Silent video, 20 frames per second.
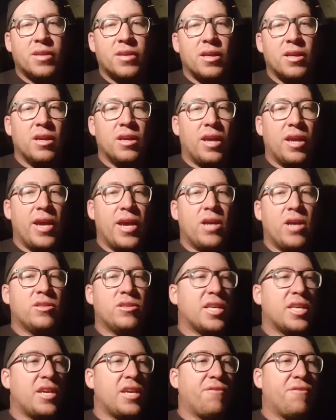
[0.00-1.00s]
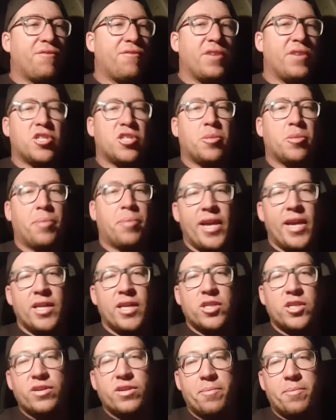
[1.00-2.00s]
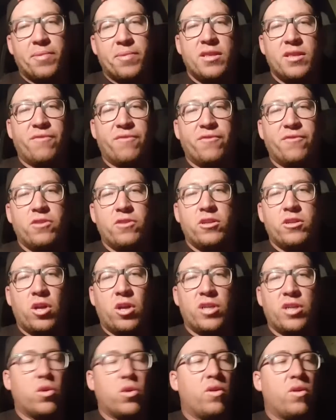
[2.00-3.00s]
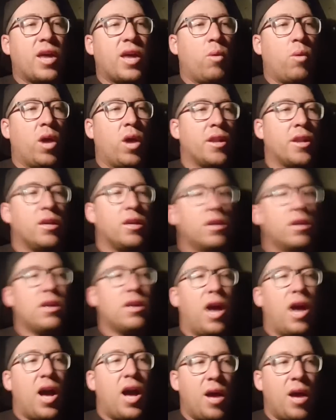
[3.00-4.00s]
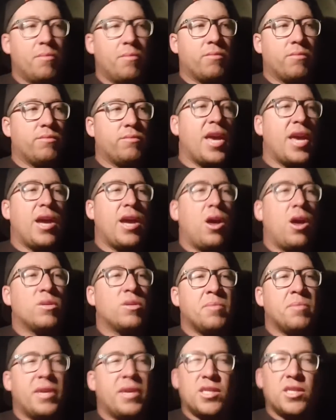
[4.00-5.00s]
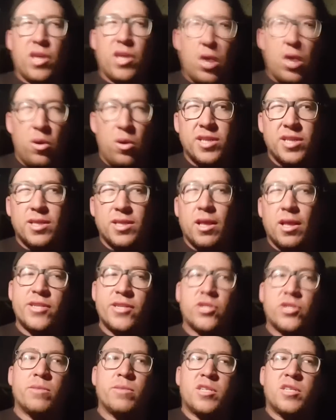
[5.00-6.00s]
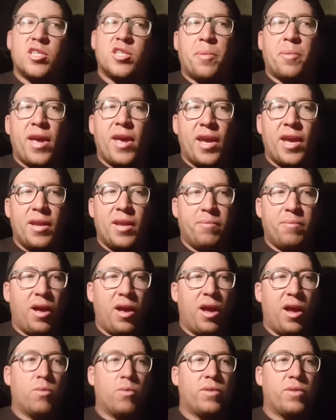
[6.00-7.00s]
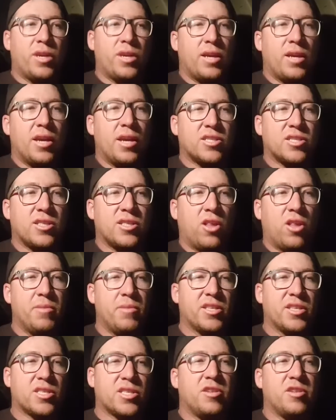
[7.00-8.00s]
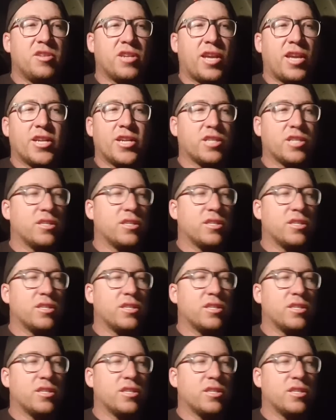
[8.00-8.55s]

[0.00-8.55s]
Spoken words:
LZ Think Japan trip in the future. I saw that one. Yeah, I was meant to go on his last trip to Japan, but we had a slight miscommunication.